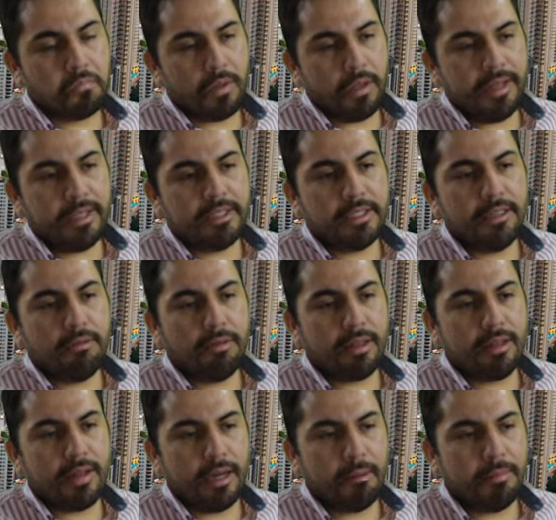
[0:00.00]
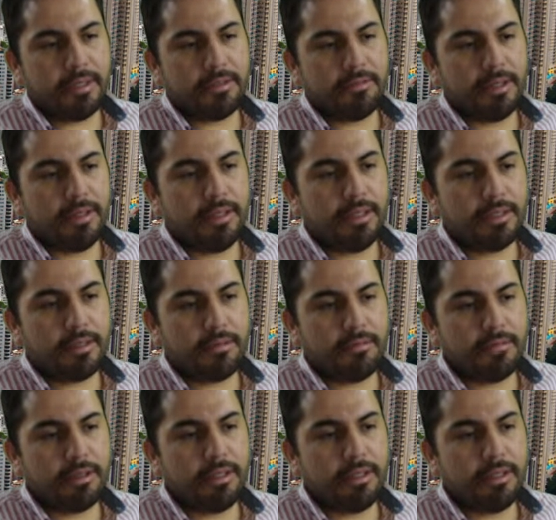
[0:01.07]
Let's see what happens with these